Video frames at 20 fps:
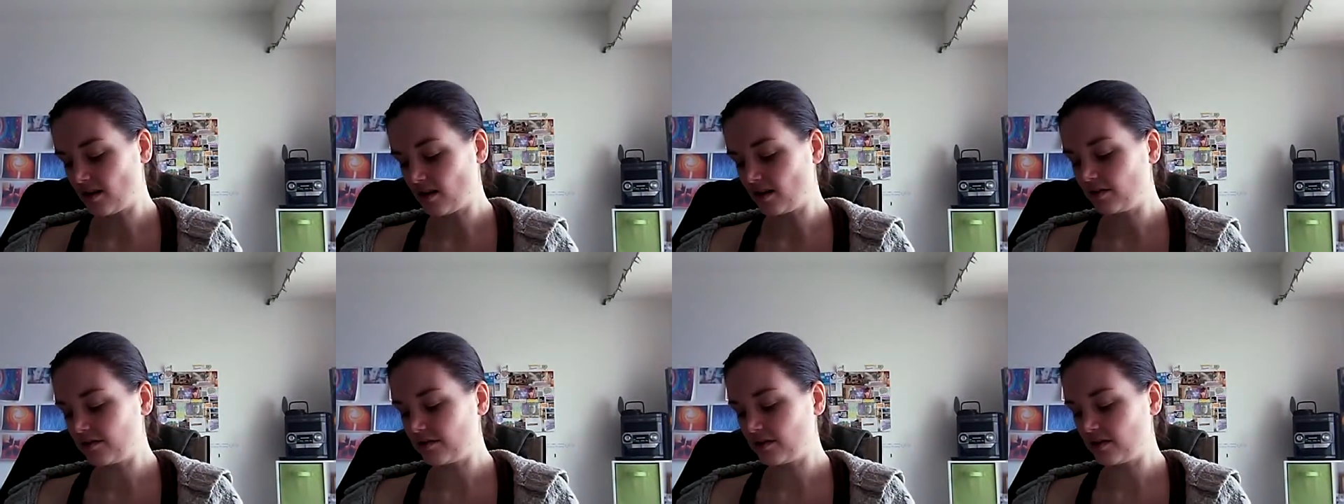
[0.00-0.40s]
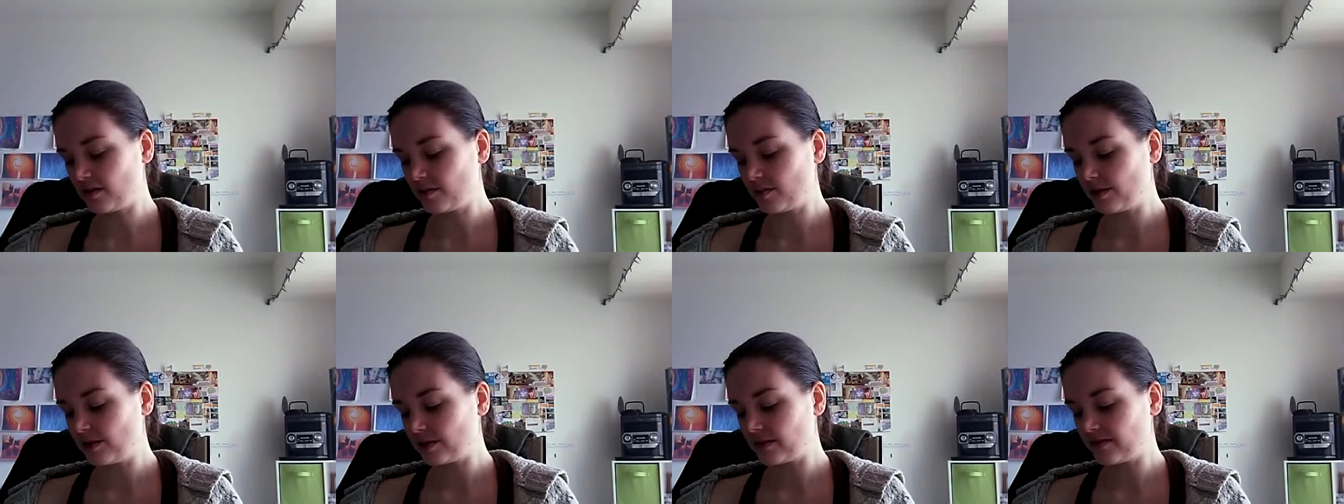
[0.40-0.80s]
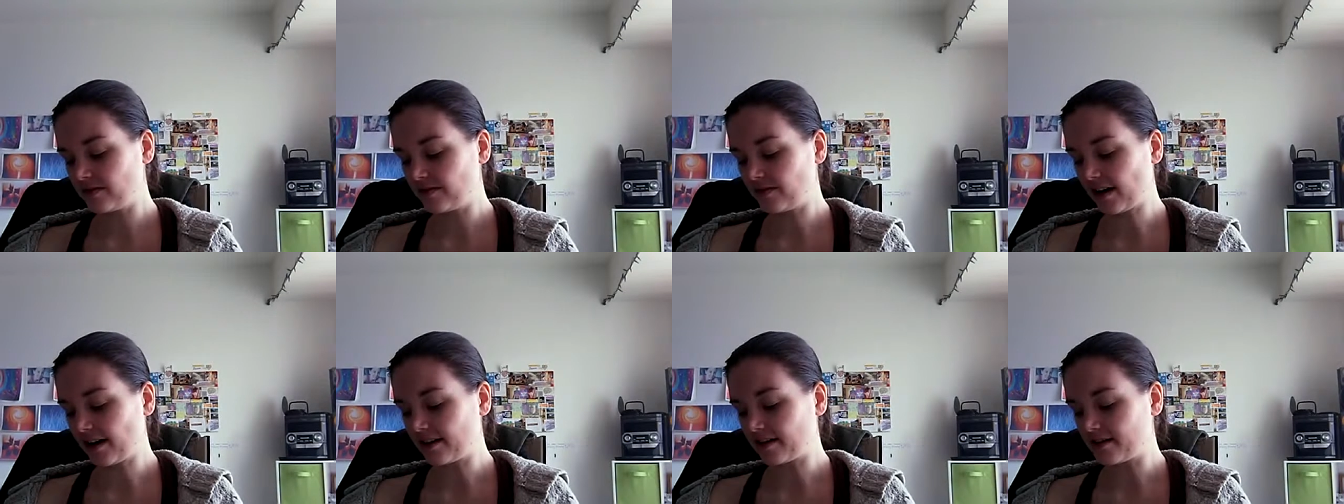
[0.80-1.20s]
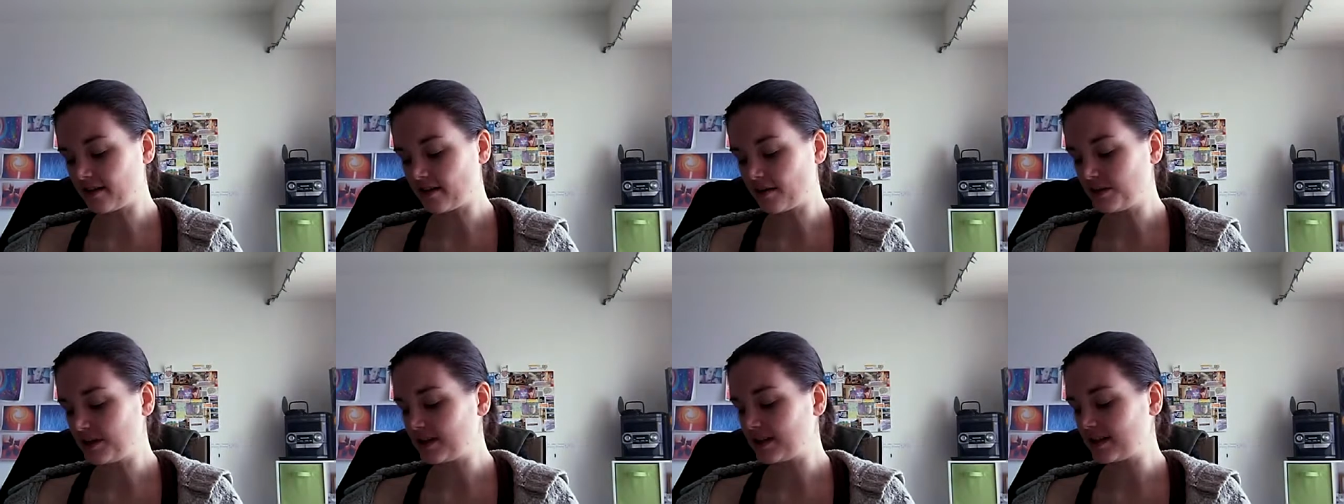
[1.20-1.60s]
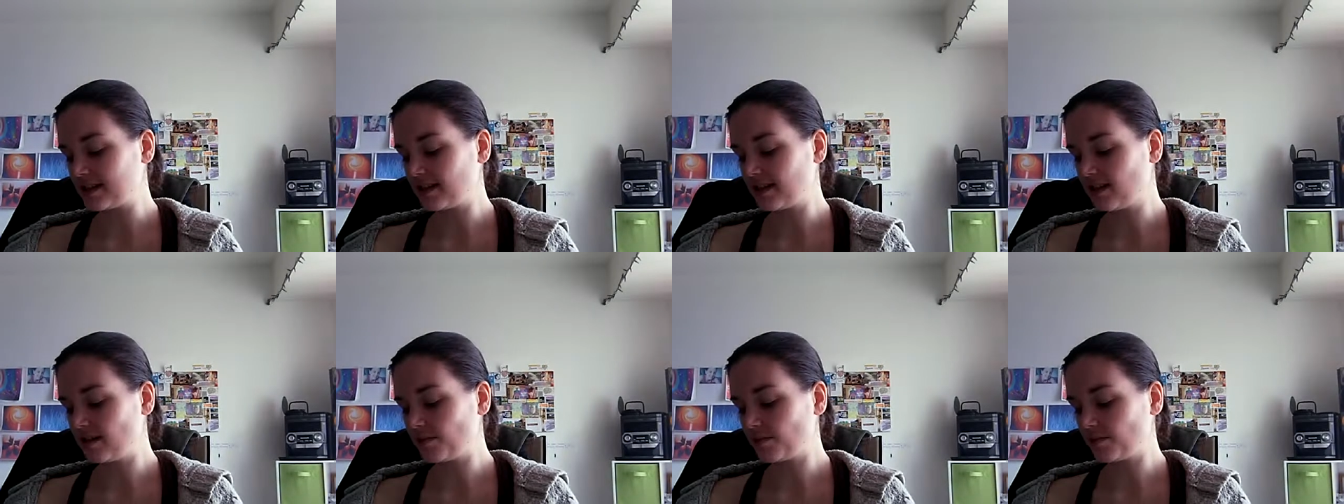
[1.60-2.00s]
oh, for a muse of fire that would
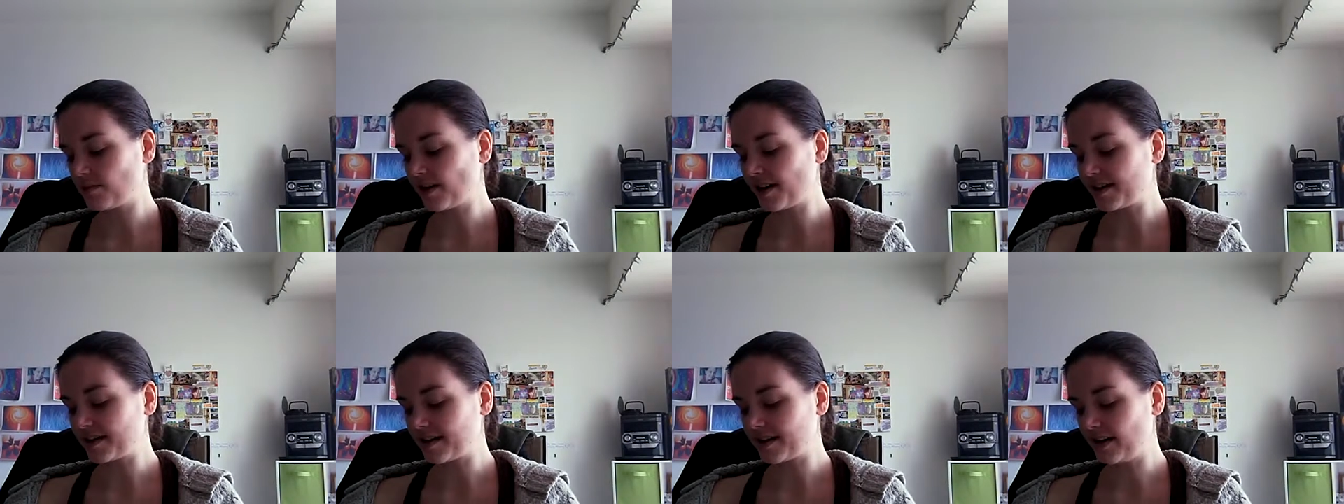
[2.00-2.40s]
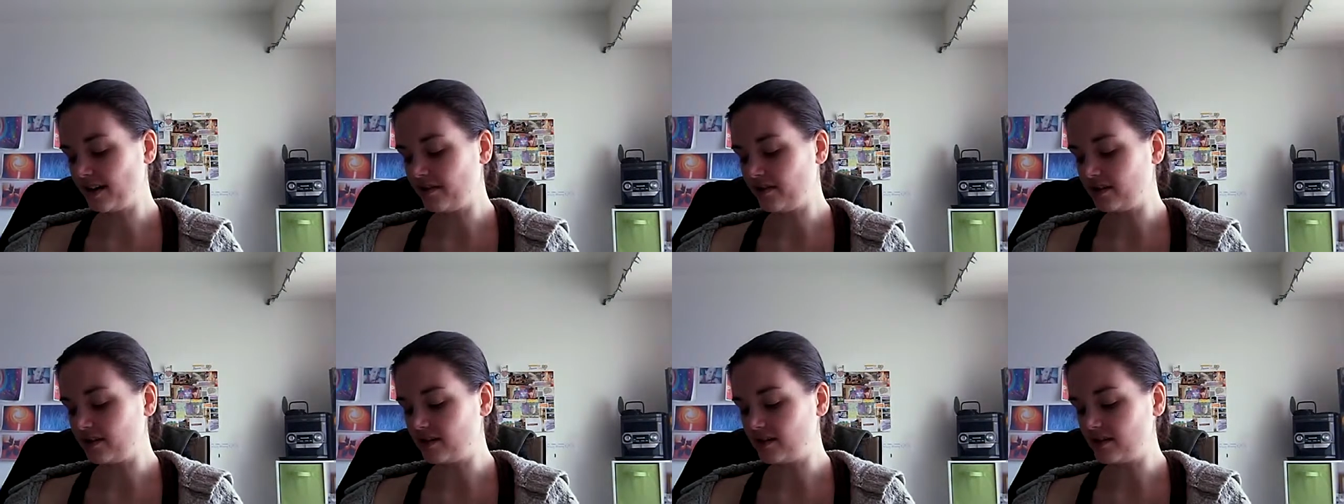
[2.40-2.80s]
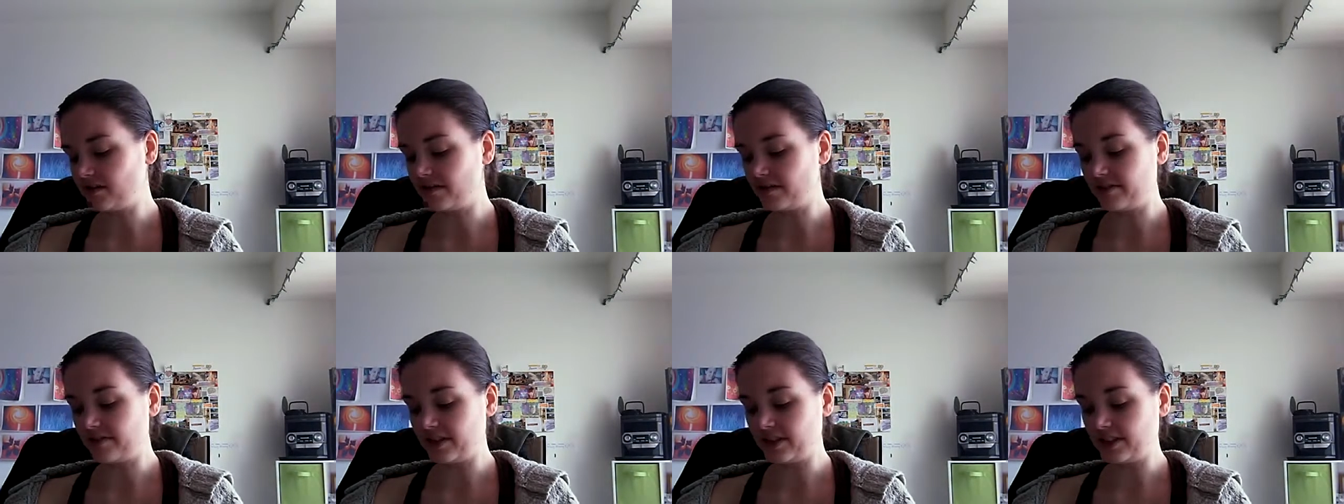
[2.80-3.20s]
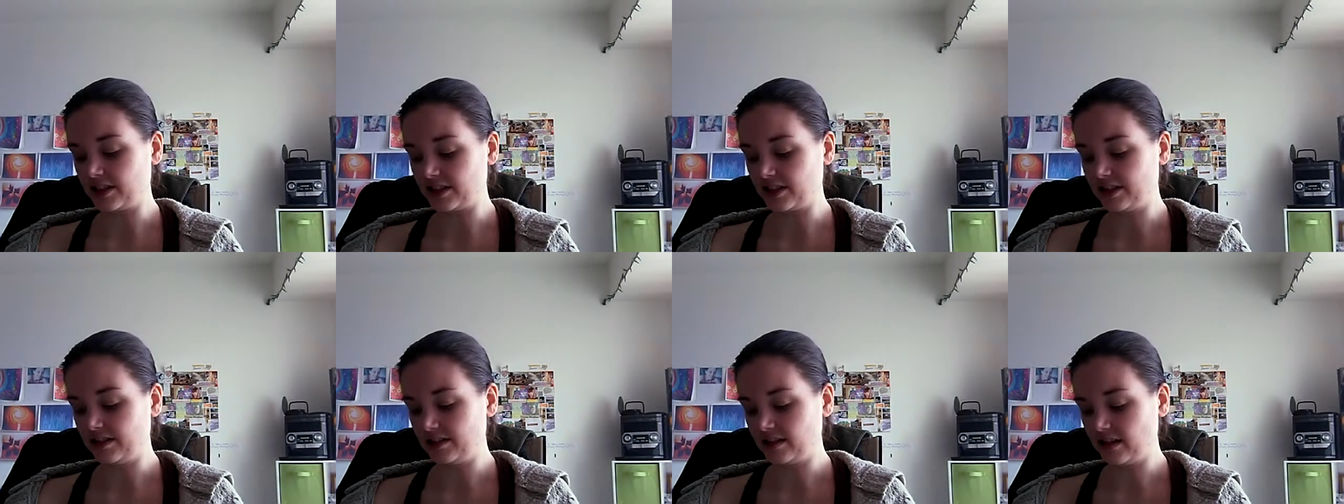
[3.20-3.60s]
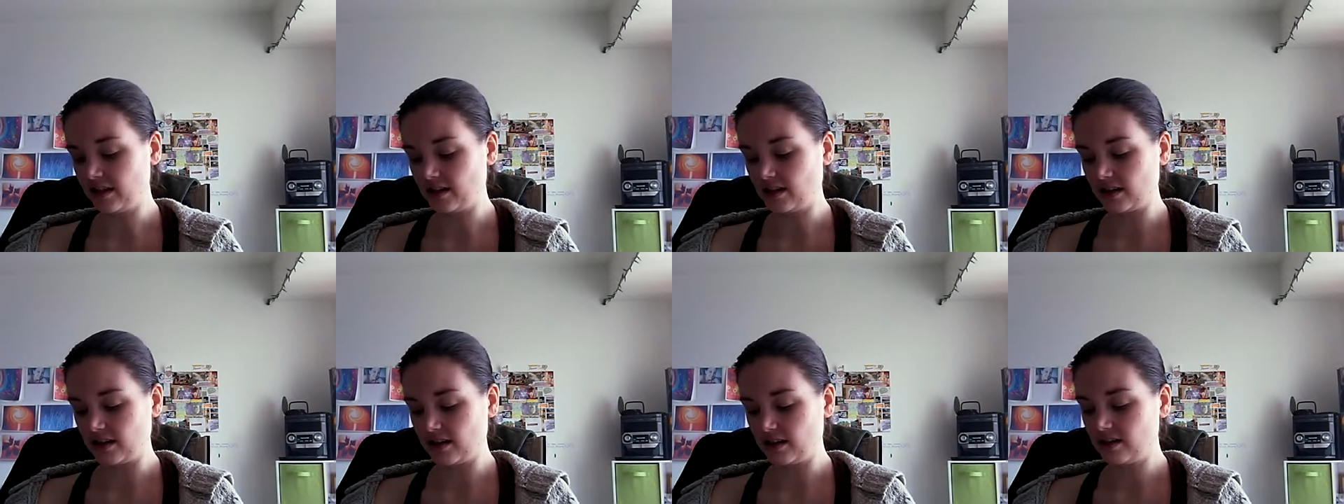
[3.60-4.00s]
ascend the brightest heaven of invention,
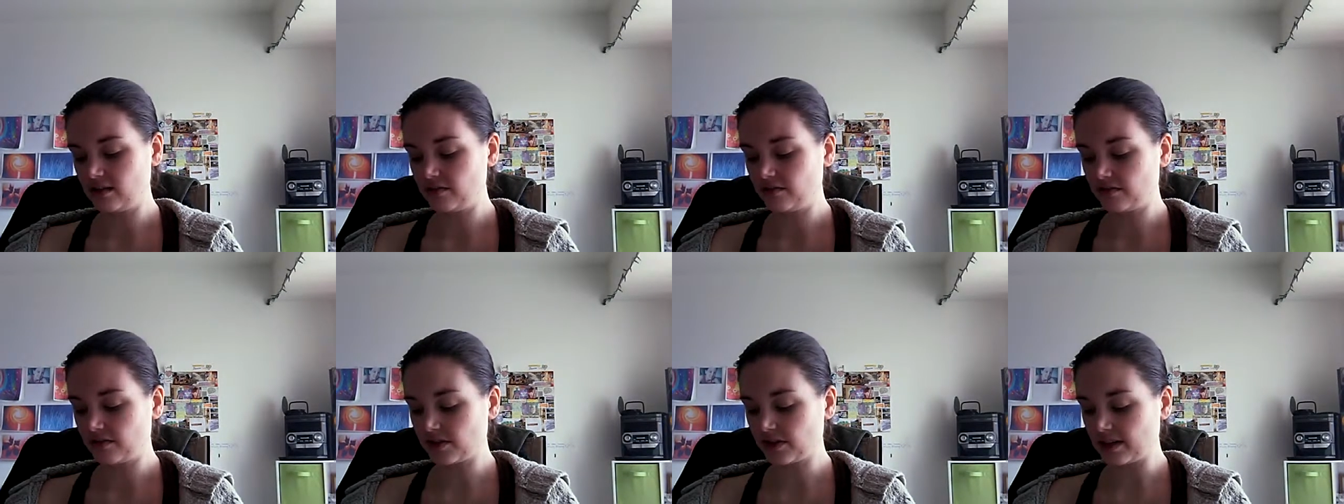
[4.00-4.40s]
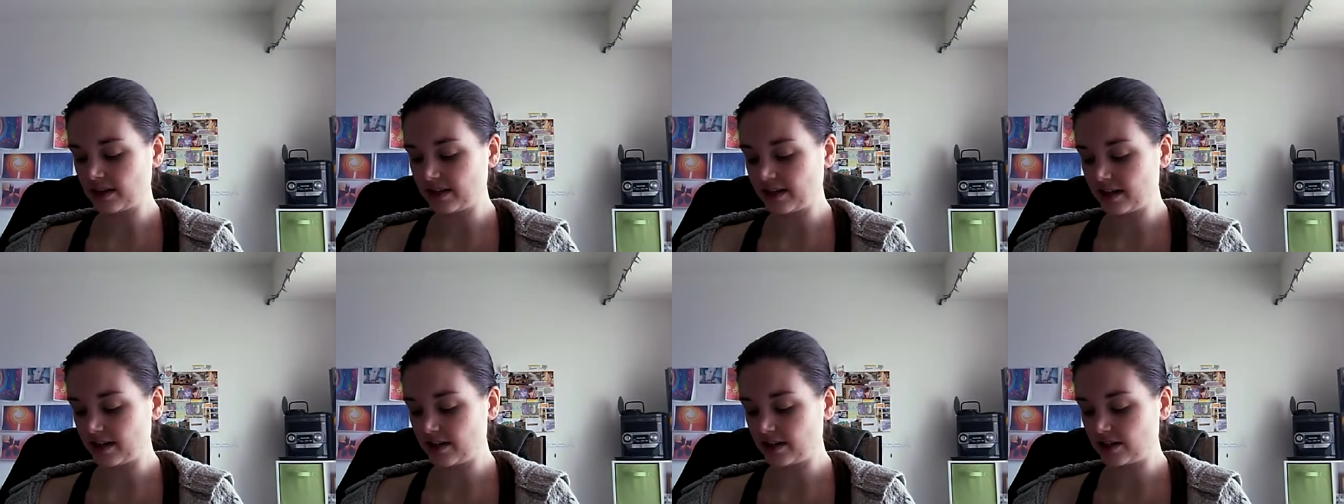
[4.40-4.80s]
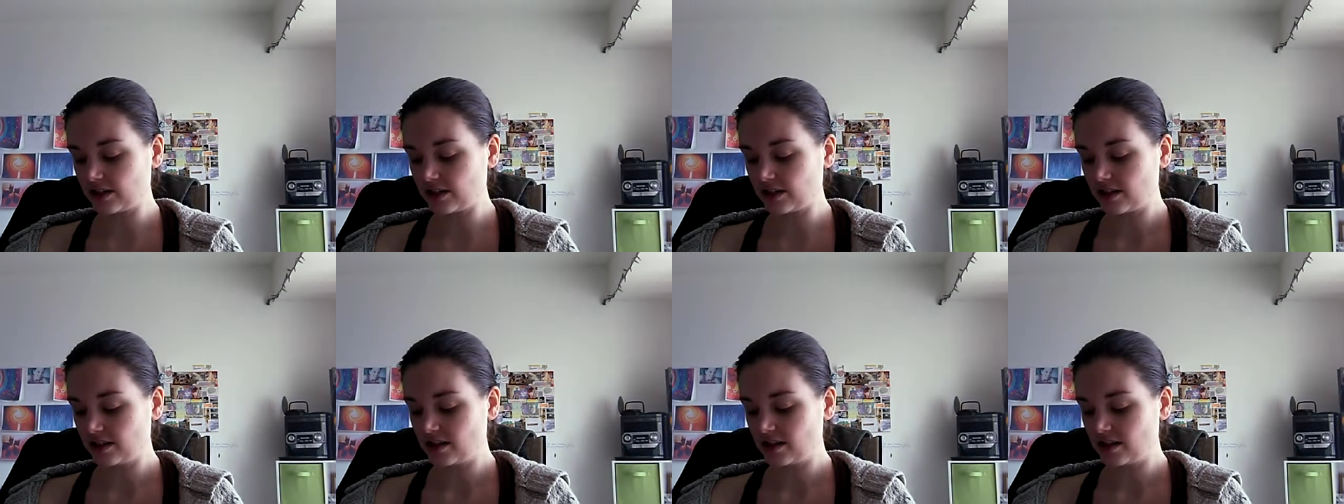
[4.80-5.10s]
a kingdom for a stage,